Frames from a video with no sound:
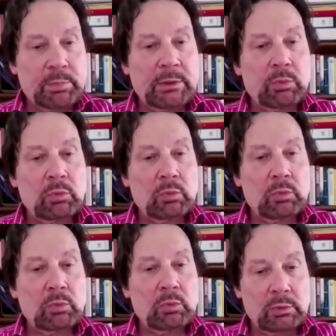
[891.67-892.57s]
people were
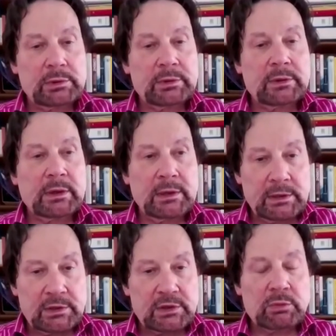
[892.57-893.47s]
told that they
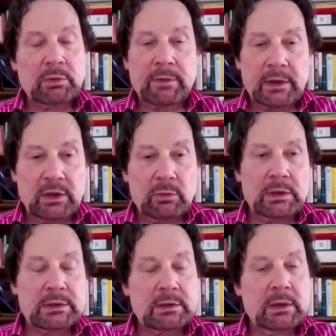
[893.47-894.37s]
needed to
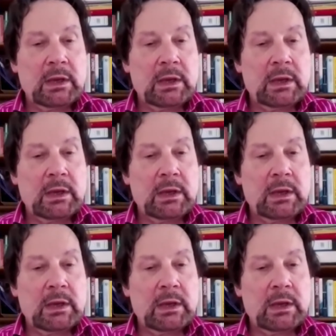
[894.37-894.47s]
evacuate.